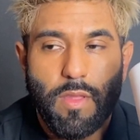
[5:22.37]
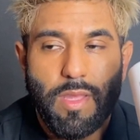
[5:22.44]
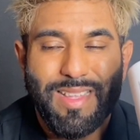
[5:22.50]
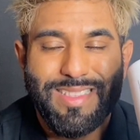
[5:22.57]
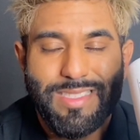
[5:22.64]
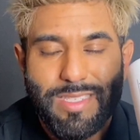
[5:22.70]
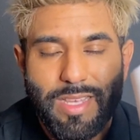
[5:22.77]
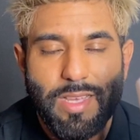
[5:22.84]

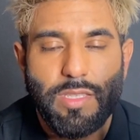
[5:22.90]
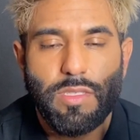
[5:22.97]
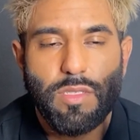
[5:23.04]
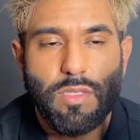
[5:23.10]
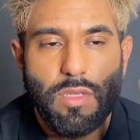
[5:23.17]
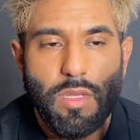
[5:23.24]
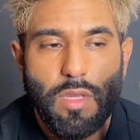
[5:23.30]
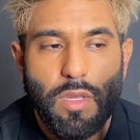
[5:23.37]

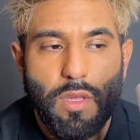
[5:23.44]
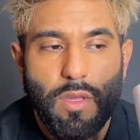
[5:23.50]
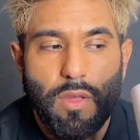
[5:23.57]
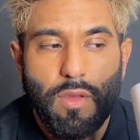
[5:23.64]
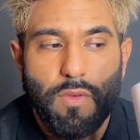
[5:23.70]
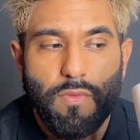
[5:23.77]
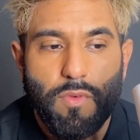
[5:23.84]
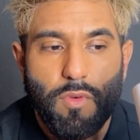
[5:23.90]
intense
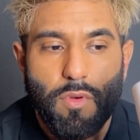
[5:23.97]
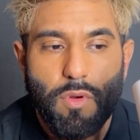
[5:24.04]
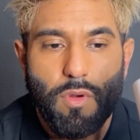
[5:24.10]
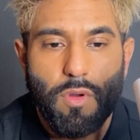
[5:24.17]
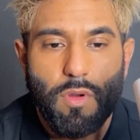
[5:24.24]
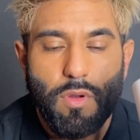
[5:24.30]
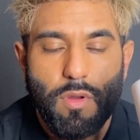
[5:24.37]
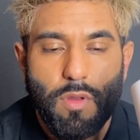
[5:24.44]

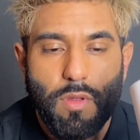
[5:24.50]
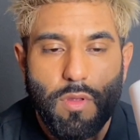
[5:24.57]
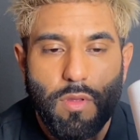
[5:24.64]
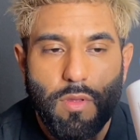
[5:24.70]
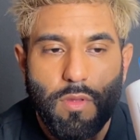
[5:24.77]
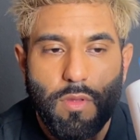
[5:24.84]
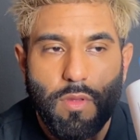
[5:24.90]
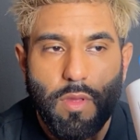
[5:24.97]
for
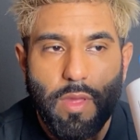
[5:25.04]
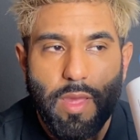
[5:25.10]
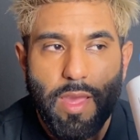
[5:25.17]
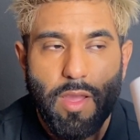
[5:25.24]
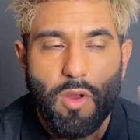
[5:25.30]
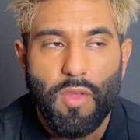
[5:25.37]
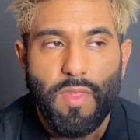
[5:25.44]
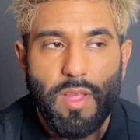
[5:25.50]

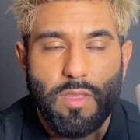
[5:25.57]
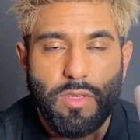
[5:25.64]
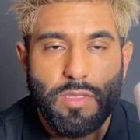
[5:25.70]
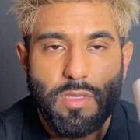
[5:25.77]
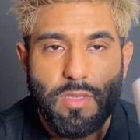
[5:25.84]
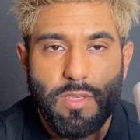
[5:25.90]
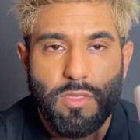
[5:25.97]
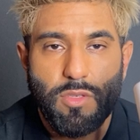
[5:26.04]
hair that
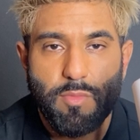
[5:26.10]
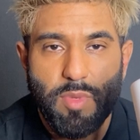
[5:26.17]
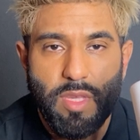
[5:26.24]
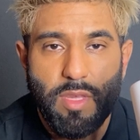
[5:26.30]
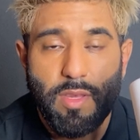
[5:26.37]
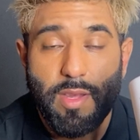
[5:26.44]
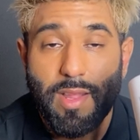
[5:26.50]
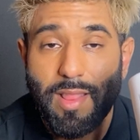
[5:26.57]
doesn't need to
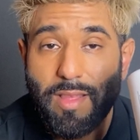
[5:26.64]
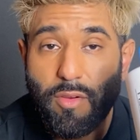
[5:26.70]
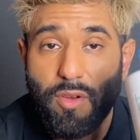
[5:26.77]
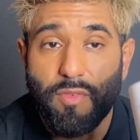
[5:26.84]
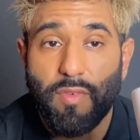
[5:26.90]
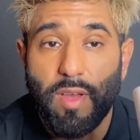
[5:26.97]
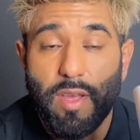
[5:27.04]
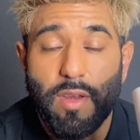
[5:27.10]
be
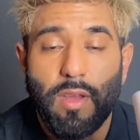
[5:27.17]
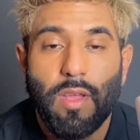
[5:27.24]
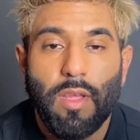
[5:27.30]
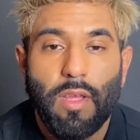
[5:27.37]
clarified.